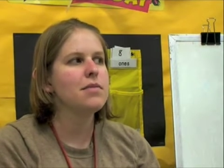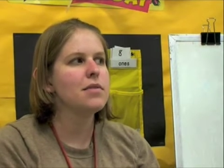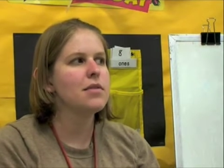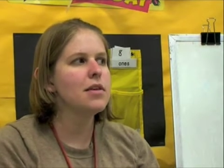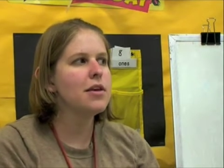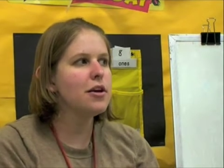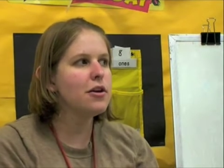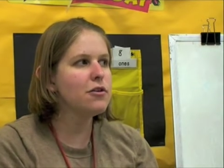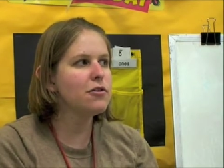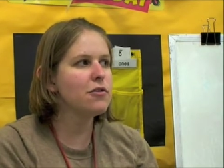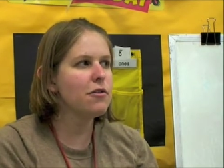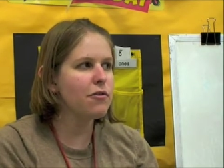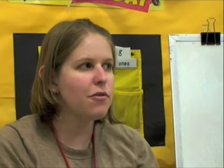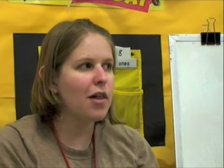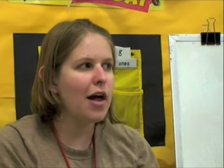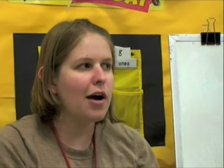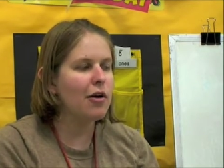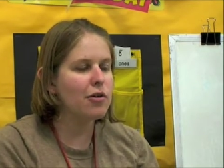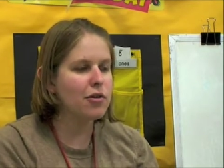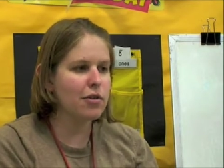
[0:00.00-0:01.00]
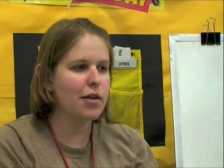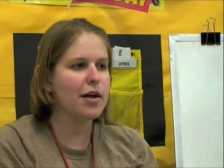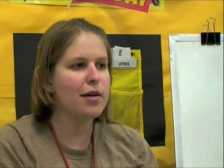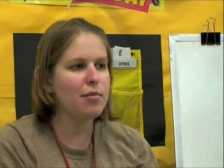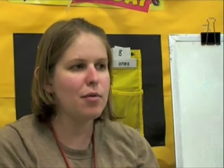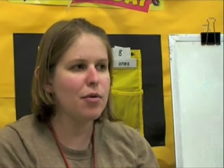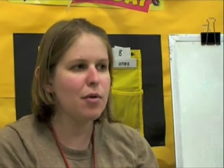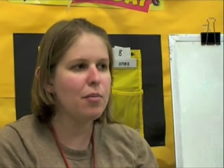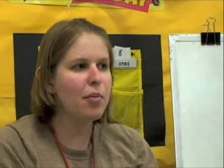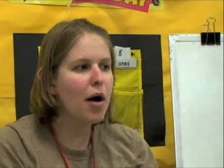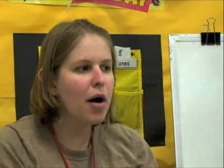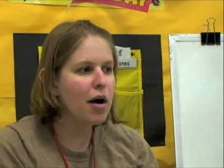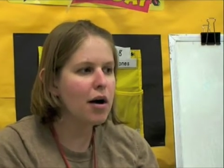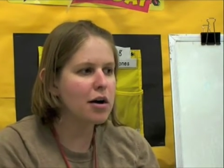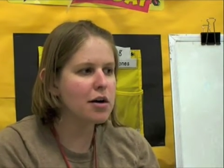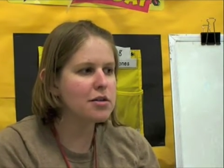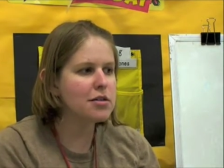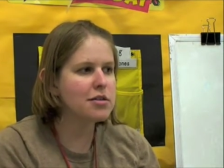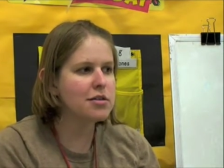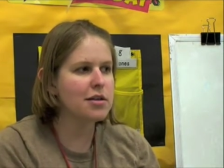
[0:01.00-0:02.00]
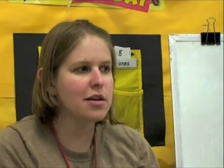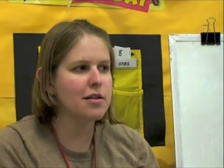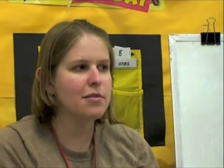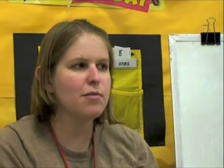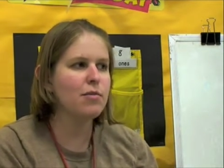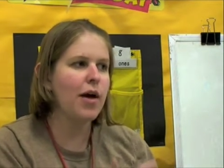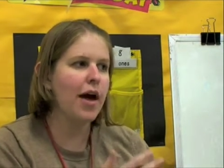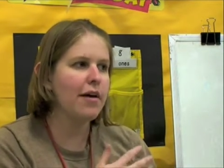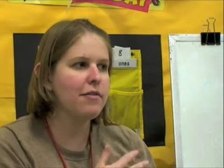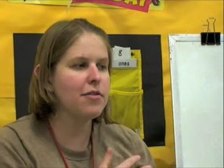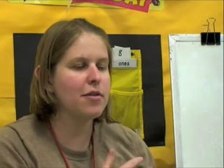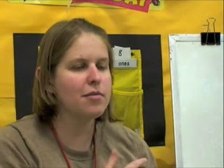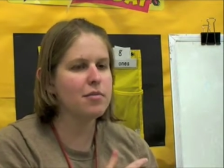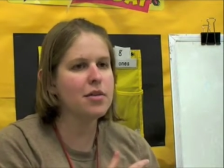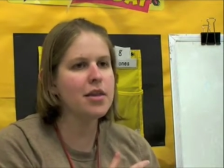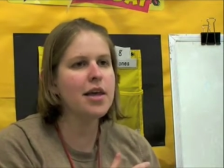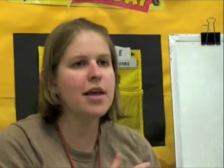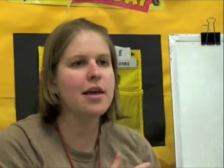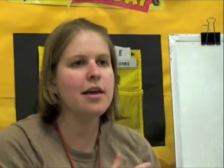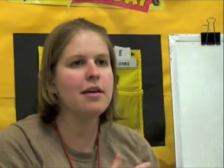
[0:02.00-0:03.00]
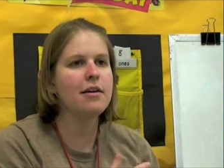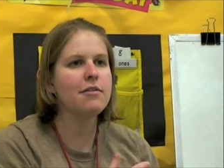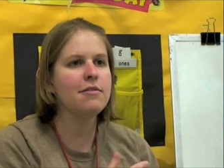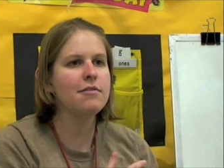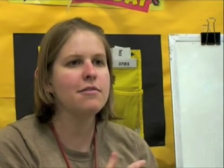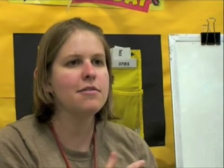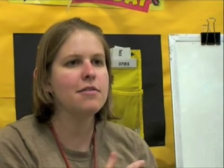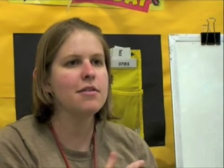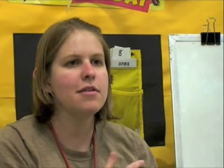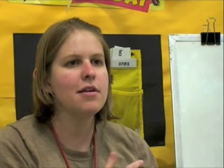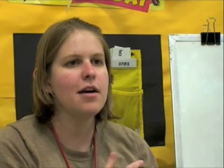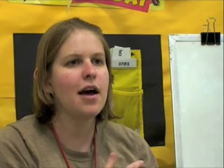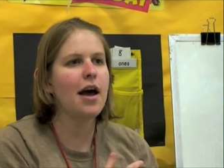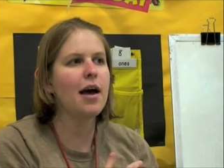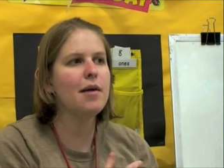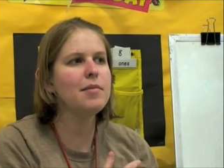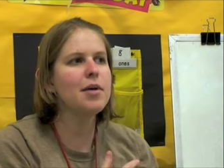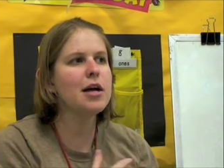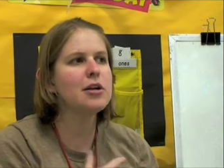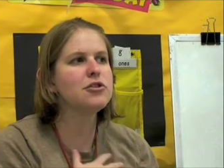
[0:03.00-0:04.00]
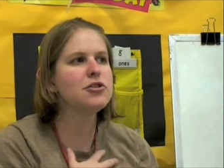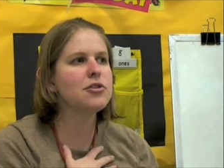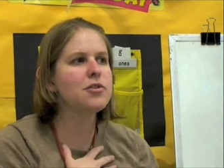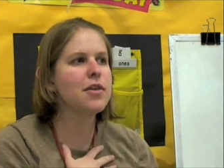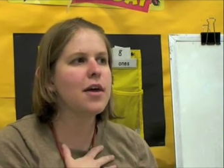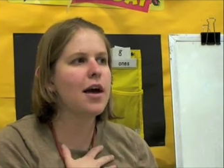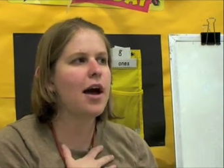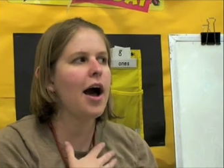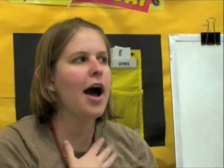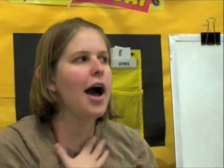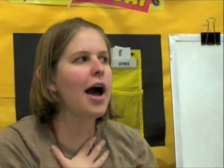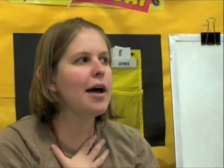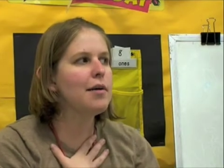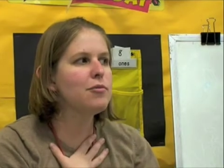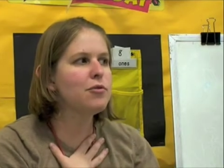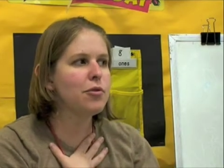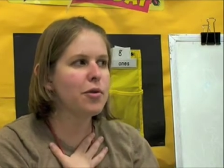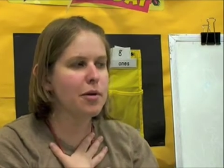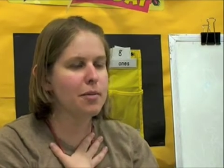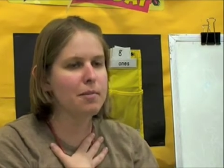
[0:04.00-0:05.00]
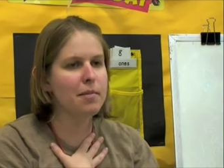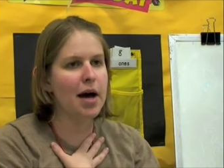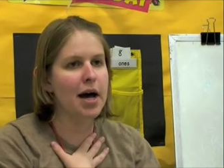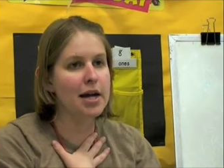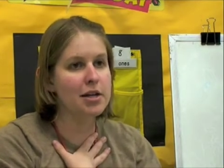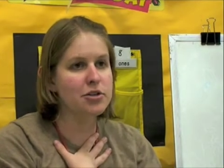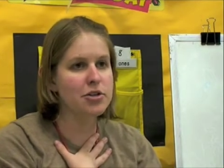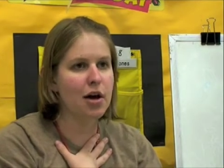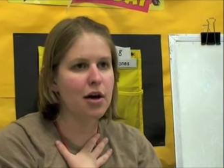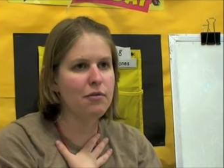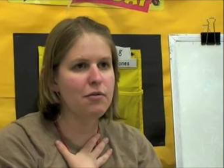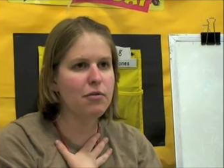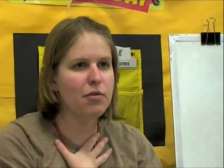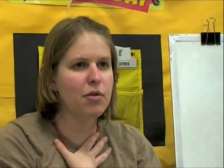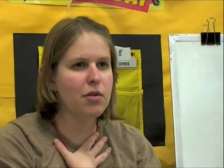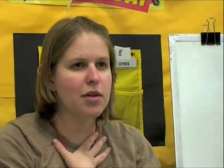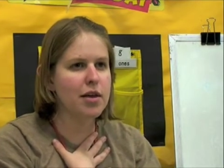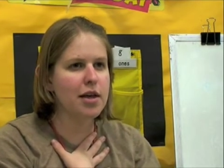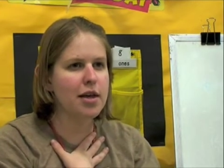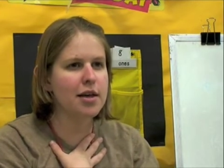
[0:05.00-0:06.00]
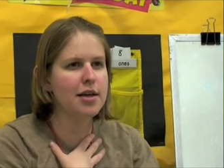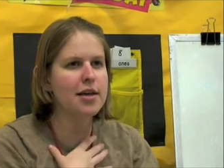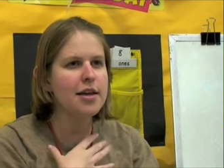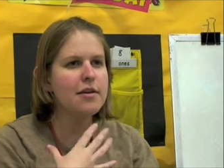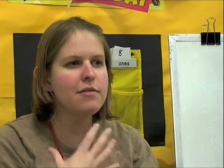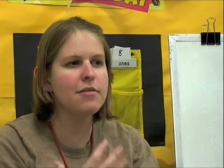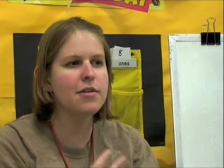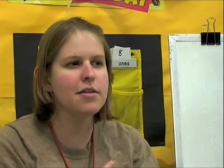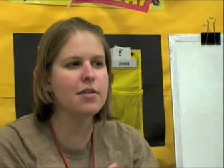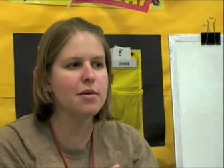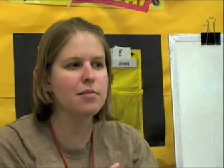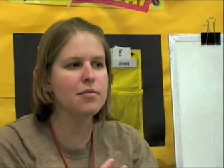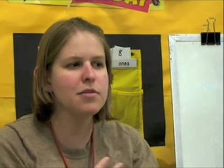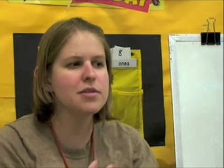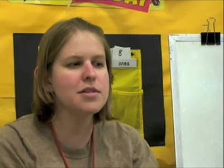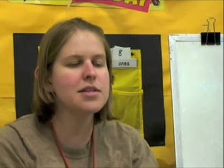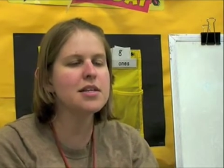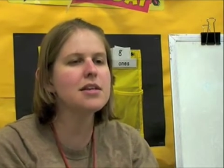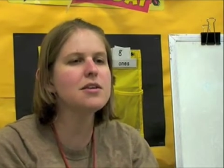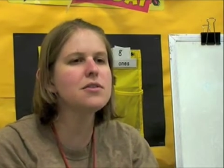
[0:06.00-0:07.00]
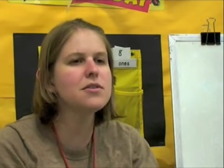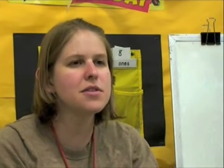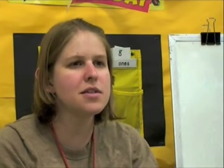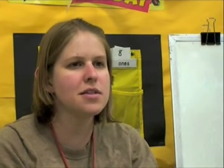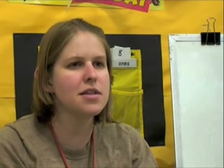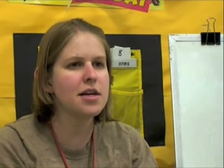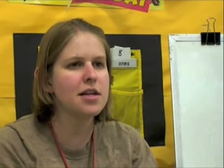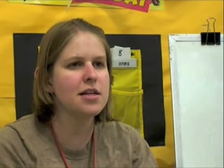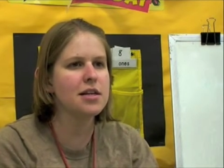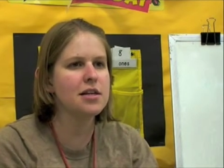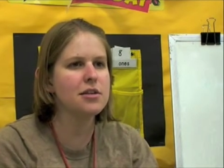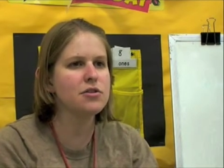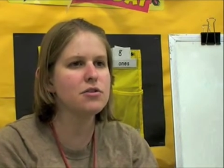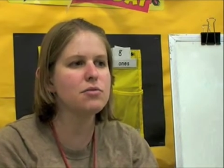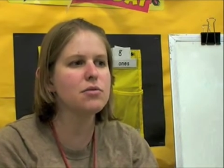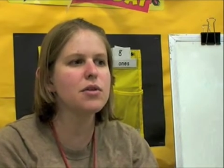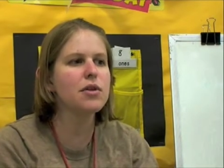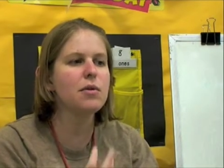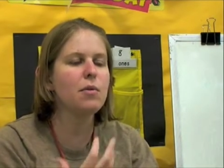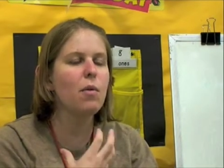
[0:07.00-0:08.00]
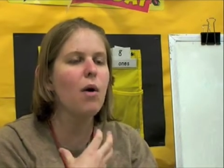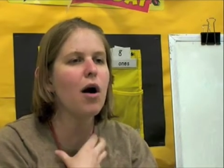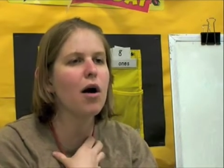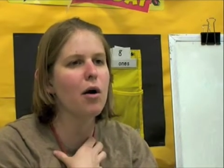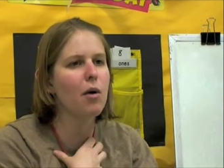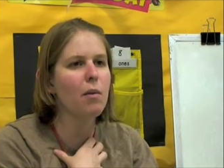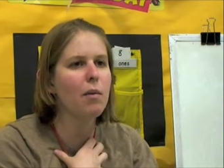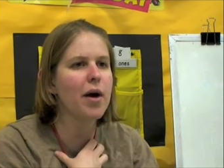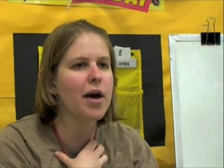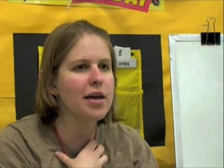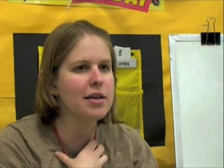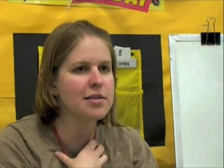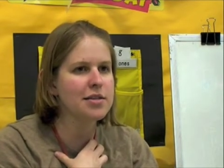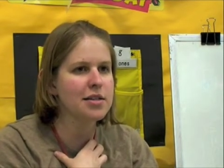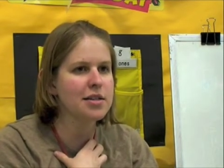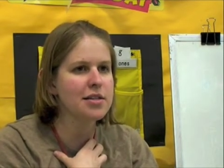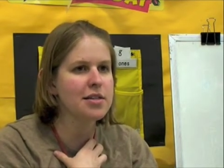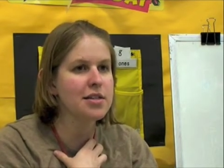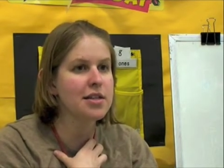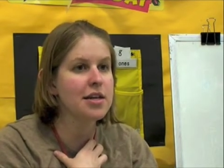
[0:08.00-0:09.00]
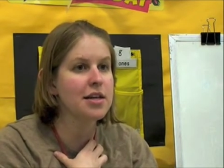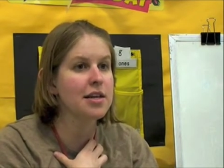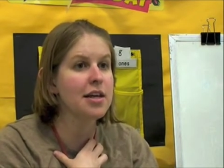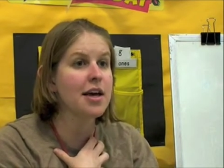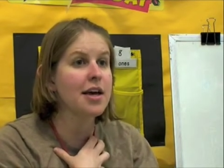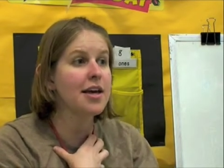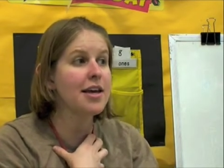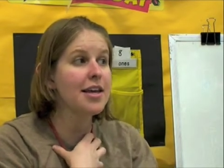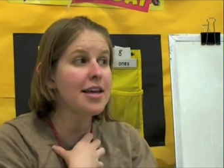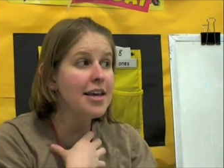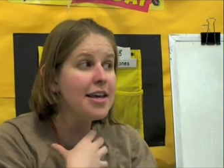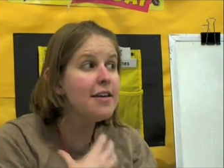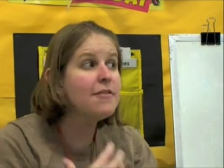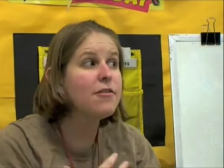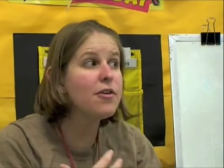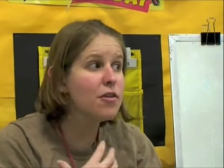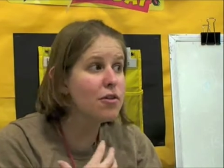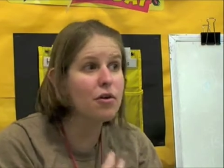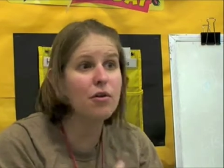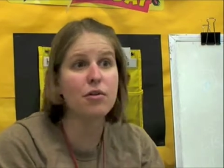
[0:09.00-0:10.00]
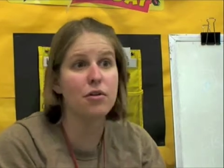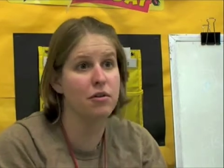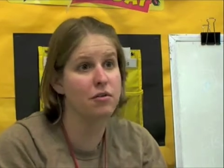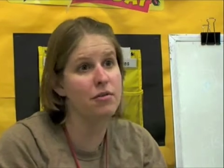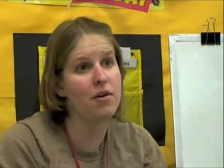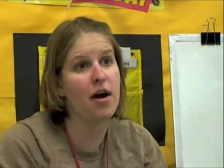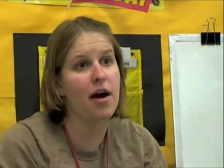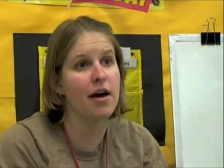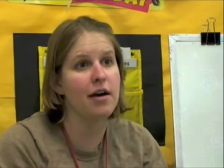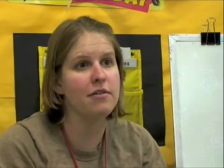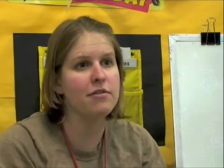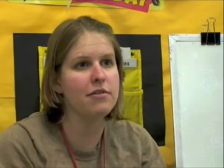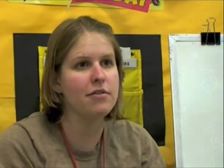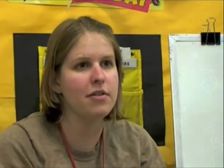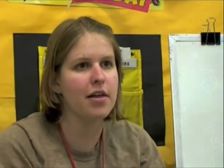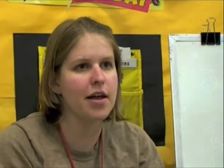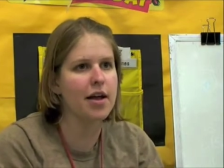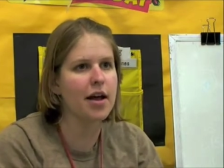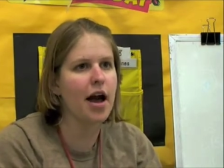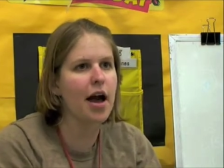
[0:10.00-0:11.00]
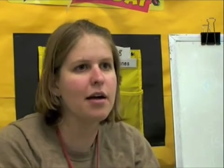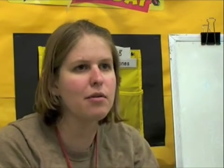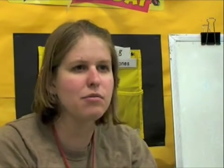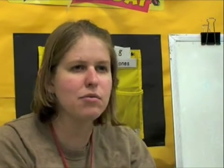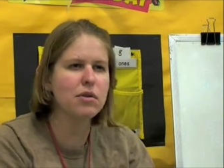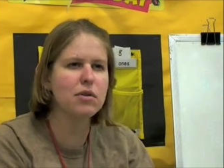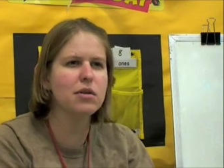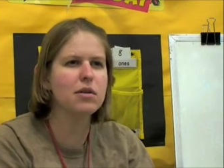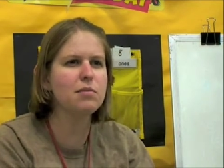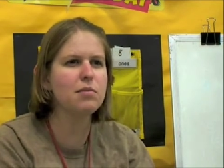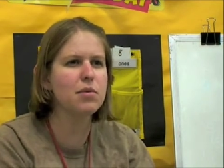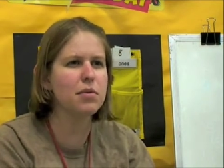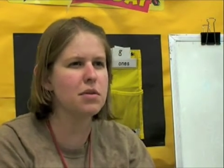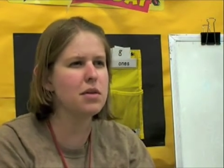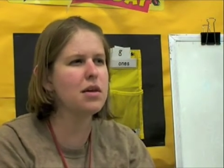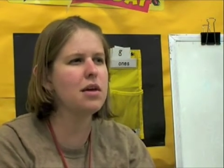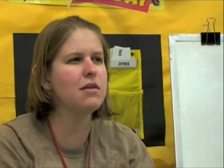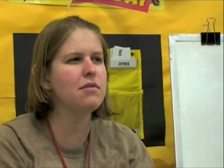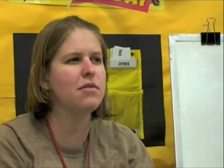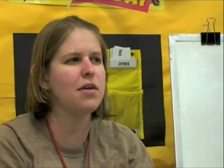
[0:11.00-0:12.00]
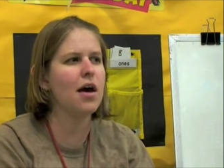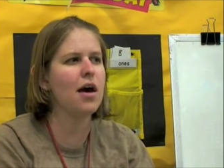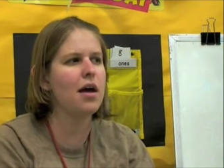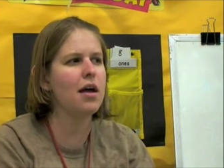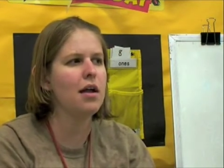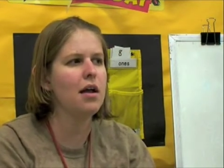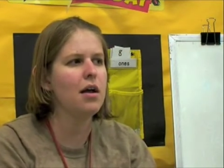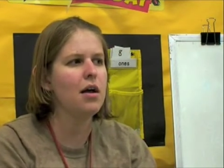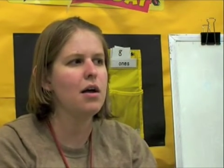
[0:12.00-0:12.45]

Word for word: here's a flower, label the parts, and have them leave, I'm not sure that I'm doing my job fully in giving them the skills that they need to really walk away and succeed, even though they're five. Like, I really believe that